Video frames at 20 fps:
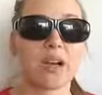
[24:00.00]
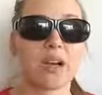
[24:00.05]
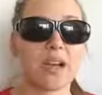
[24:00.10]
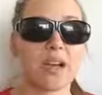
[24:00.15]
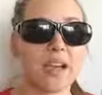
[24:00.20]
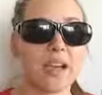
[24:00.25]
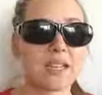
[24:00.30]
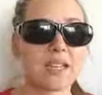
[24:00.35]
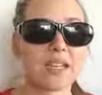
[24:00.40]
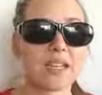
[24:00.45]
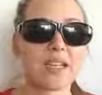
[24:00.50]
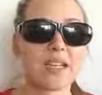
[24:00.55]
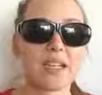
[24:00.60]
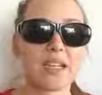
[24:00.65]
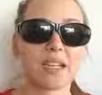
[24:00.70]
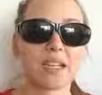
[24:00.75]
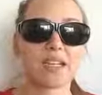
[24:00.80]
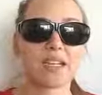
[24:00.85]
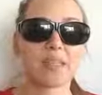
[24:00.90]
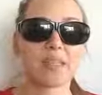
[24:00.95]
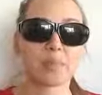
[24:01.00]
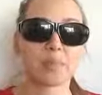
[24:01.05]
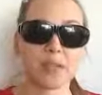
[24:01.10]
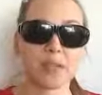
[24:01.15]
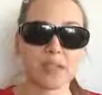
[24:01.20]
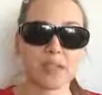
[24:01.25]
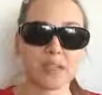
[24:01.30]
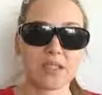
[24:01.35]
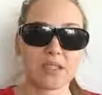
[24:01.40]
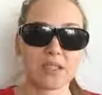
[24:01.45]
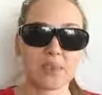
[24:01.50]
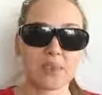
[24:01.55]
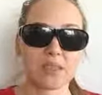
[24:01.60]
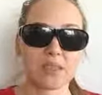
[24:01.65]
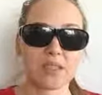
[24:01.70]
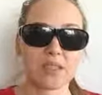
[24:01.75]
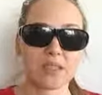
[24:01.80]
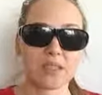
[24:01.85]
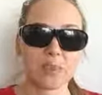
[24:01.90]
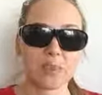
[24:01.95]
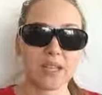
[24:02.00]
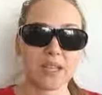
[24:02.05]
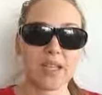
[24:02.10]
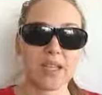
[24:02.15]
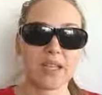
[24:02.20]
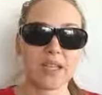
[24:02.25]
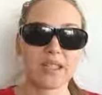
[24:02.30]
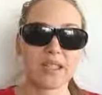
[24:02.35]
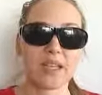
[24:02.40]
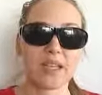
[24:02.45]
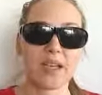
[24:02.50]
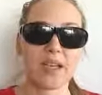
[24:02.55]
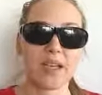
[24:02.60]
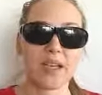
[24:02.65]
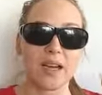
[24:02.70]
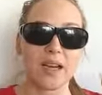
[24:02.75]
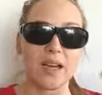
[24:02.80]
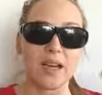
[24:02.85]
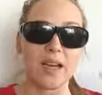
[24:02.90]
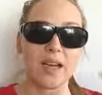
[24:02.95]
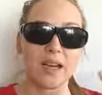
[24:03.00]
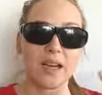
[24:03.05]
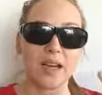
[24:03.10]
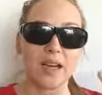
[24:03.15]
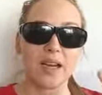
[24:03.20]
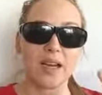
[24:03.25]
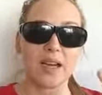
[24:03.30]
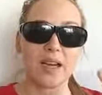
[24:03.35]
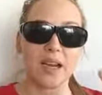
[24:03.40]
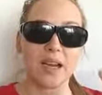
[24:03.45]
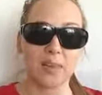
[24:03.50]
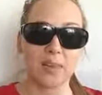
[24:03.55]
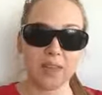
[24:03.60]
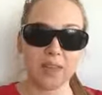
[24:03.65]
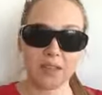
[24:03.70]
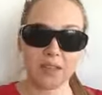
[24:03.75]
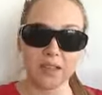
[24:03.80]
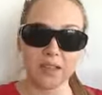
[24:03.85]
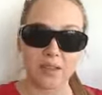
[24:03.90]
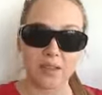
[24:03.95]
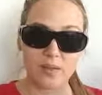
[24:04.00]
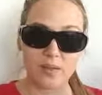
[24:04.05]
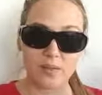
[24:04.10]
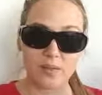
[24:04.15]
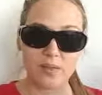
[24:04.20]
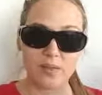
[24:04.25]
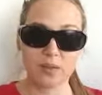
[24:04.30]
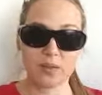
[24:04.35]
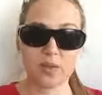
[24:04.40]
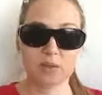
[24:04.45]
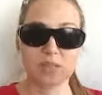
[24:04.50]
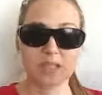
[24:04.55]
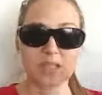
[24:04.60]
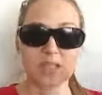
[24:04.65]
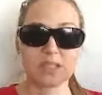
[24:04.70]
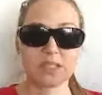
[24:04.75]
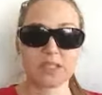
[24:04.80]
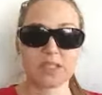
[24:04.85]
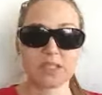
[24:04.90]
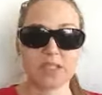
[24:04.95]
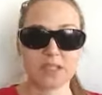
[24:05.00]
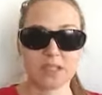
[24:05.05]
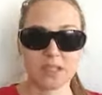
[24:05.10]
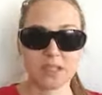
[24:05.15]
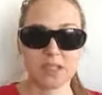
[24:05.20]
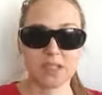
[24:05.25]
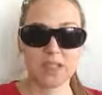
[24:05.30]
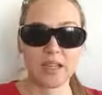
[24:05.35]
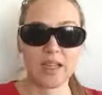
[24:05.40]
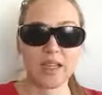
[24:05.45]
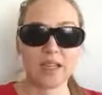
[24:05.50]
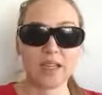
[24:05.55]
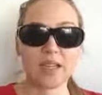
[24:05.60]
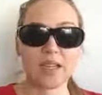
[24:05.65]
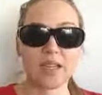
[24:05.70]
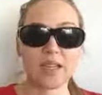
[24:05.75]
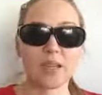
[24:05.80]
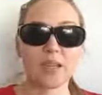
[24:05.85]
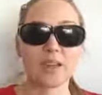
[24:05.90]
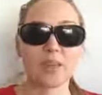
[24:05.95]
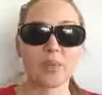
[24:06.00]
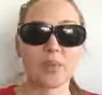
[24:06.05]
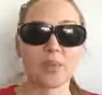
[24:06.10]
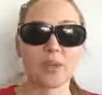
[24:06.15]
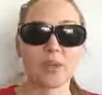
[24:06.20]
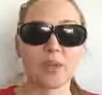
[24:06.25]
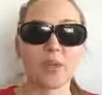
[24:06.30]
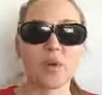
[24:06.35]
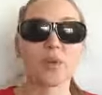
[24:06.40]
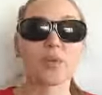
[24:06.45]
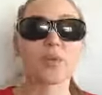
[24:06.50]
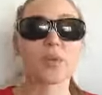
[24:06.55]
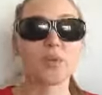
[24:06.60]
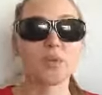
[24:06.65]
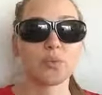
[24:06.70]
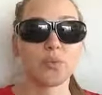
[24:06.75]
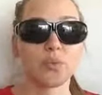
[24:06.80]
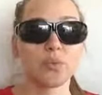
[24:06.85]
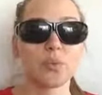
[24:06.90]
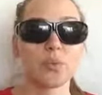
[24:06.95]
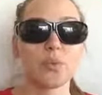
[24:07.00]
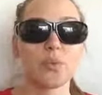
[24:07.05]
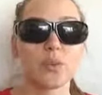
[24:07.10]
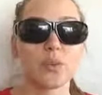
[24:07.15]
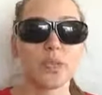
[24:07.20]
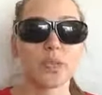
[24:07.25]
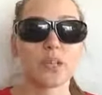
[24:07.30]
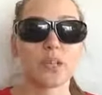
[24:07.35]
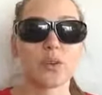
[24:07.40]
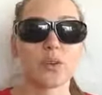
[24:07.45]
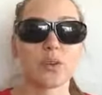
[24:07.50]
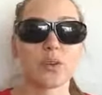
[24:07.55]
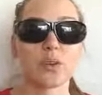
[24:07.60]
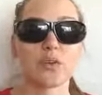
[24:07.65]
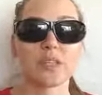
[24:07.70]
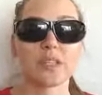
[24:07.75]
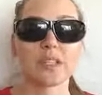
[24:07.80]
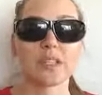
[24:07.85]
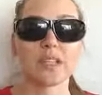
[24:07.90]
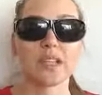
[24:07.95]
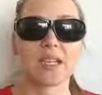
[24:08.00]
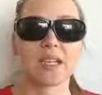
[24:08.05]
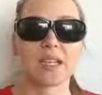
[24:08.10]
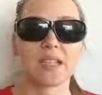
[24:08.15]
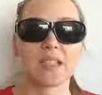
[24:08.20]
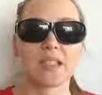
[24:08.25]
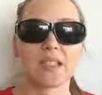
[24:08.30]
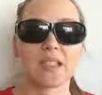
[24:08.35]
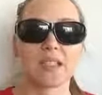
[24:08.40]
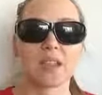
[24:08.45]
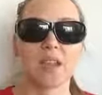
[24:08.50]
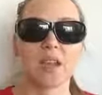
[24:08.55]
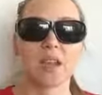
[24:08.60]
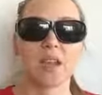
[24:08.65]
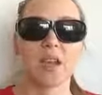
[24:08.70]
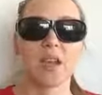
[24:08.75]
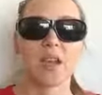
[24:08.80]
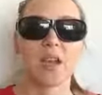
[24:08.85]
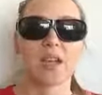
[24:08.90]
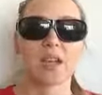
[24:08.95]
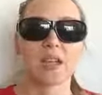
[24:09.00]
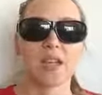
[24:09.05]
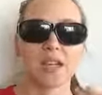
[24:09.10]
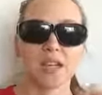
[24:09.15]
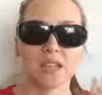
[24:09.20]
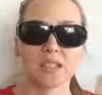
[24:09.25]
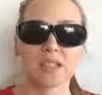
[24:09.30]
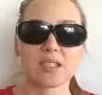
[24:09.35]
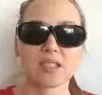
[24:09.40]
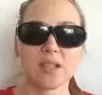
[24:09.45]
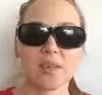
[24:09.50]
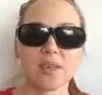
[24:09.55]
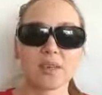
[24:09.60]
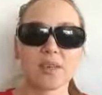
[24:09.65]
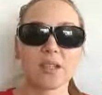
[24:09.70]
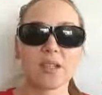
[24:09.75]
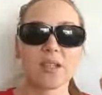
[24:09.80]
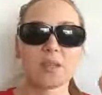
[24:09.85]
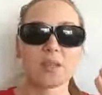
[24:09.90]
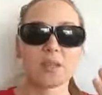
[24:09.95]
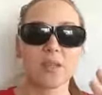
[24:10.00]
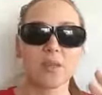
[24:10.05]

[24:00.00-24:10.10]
I had a great experience with this place. I'm gonna list their link below. If you do need a COVID test, they accept